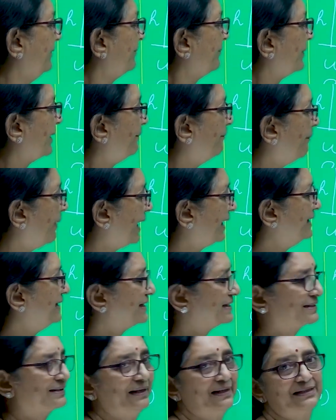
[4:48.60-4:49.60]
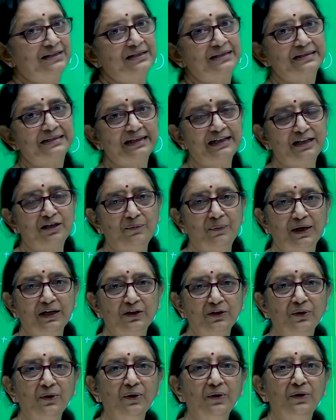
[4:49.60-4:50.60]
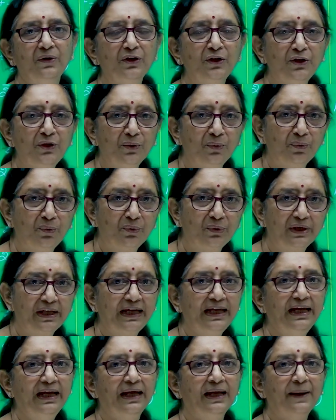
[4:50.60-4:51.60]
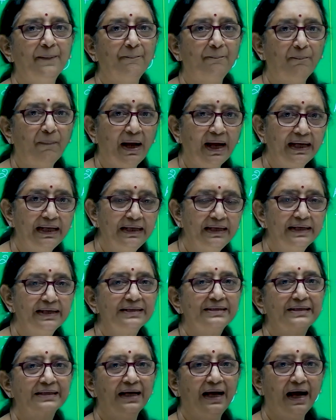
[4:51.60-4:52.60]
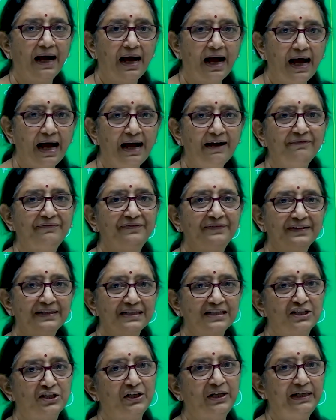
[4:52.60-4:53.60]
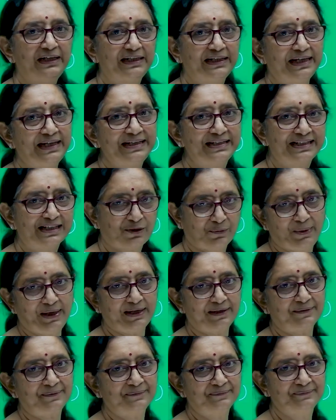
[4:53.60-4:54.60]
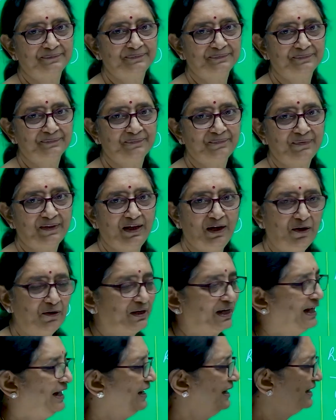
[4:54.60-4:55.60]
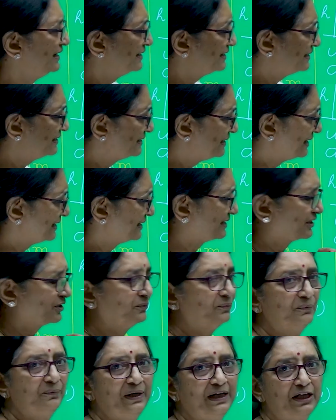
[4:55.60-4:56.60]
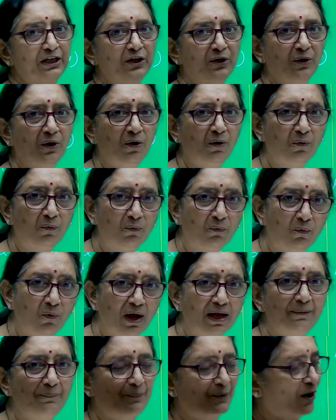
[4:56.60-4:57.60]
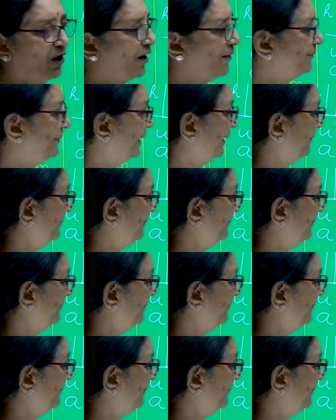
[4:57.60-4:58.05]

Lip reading: minus h is equal to ut minus half gt square. Okay, just we will do one problem